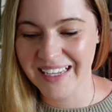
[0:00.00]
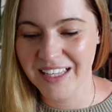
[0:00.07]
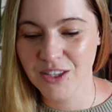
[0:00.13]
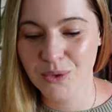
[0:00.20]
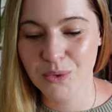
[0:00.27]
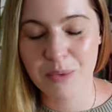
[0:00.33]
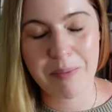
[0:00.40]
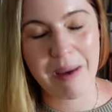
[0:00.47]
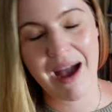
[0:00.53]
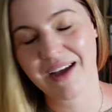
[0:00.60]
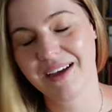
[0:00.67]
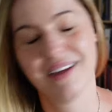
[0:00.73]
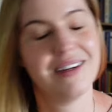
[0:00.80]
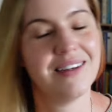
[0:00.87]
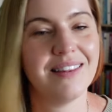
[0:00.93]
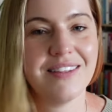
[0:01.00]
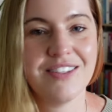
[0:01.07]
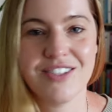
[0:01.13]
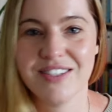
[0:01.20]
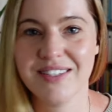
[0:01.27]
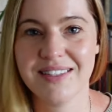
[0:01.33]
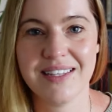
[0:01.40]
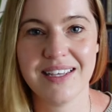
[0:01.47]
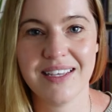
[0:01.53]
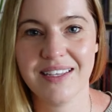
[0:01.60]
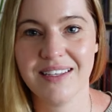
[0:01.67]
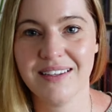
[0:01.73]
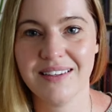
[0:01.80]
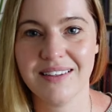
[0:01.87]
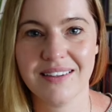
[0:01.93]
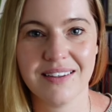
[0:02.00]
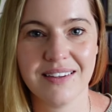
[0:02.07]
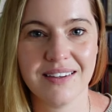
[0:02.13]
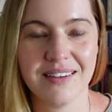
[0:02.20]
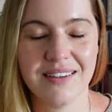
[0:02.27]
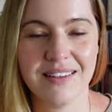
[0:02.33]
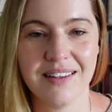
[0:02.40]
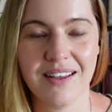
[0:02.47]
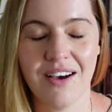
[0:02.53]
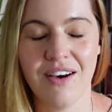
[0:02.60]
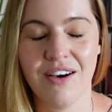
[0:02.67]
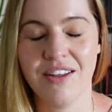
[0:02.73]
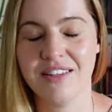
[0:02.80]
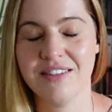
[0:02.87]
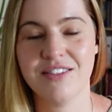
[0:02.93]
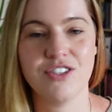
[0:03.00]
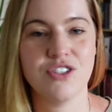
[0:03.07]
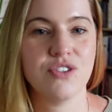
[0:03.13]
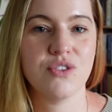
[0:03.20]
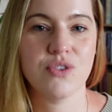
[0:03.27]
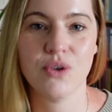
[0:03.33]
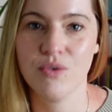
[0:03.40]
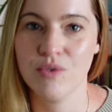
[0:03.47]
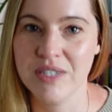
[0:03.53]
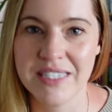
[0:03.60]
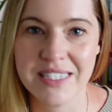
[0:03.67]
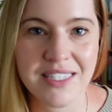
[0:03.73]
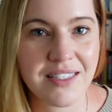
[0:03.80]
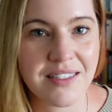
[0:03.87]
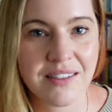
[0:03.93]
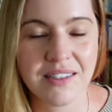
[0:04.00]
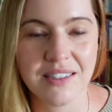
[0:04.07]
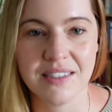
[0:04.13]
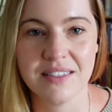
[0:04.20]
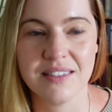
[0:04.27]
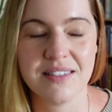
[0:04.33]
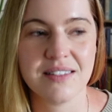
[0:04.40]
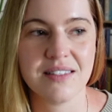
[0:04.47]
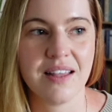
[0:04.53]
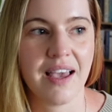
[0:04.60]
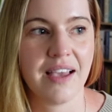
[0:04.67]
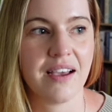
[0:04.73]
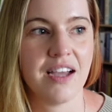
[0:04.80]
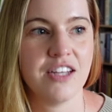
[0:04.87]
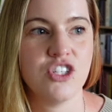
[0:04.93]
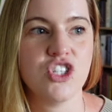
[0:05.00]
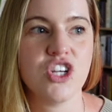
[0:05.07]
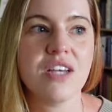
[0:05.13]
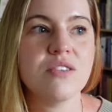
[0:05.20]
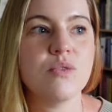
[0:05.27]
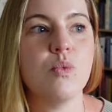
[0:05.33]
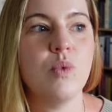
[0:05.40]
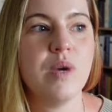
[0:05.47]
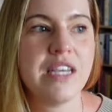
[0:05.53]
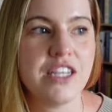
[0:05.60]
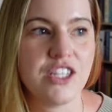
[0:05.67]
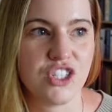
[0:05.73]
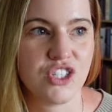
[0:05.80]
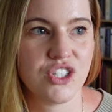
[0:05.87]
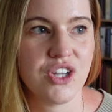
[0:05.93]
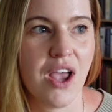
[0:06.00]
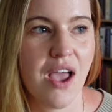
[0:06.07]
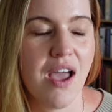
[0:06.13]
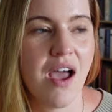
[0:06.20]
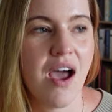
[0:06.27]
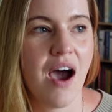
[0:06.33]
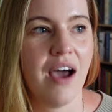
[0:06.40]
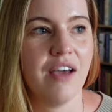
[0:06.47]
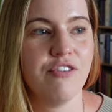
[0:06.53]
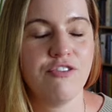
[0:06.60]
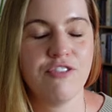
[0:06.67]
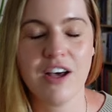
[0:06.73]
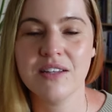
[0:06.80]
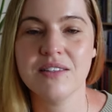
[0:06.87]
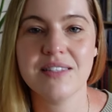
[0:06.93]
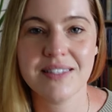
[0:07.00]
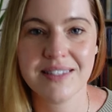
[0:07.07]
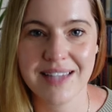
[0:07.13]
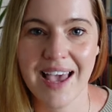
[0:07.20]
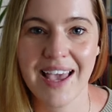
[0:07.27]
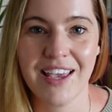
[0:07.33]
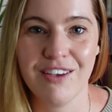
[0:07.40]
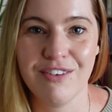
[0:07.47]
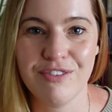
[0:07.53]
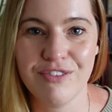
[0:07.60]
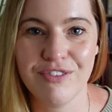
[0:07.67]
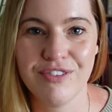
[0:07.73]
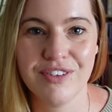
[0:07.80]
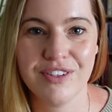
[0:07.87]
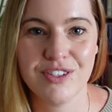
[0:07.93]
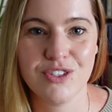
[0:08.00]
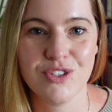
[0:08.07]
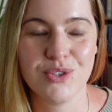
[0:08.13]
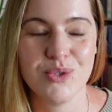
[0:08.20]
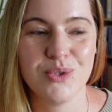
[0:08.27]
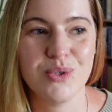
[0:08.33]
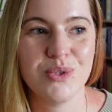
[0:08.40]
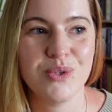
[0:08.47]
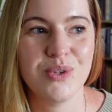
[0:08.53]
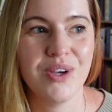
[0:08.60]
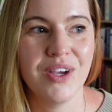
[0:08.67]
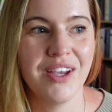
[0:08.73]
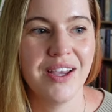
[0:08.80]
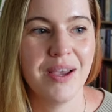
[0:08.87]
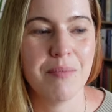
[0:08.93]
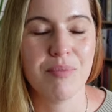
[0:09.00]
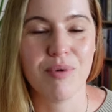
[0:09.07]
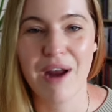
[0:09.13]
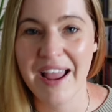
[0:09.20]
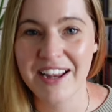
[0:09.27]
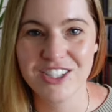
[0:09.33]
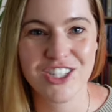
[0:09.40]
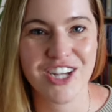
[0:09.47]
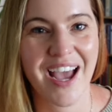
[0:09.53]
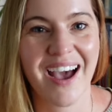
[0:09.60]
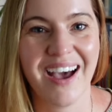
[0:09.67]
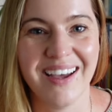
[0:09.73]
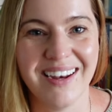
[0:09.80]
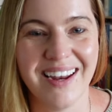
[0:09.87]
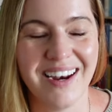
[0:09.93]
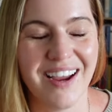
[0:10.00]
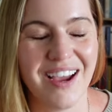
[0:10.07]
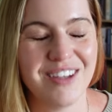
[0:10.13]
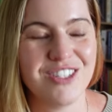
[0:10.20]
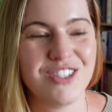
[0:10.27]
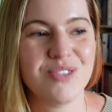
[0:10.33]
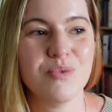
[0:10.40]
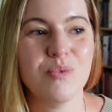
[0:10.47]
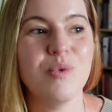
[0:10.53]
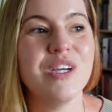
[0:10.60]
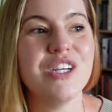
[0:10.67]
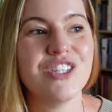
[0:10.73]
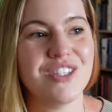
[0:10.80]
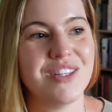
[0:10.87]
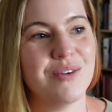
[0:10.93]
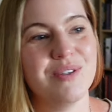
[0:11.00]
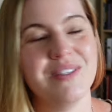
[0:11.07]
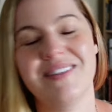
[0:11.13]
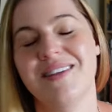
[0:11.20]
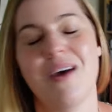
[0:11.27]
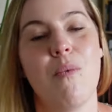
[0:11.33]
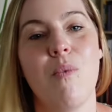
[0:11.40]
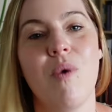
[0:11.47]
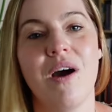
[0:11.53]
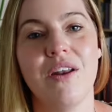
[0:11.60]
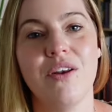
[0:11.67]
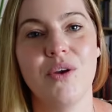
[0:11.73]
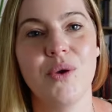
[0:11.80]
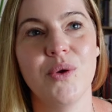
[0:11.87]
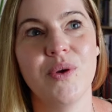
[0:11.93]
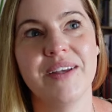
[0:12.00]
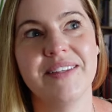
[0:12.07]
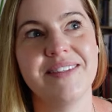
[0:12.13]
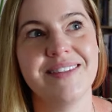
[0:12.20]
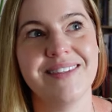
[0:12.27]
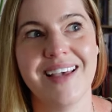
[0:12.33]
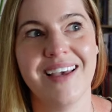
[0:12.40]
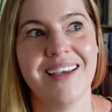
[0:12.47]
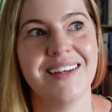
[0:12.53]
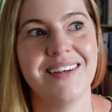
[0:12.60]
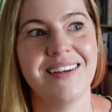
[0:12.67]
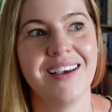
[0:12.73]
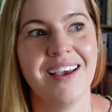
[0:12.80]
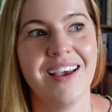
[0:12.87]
can look back and just think, oh, it's just so ridiculous. Like, I just wish I felt safe to branch out. And I just wish there was someone who had said,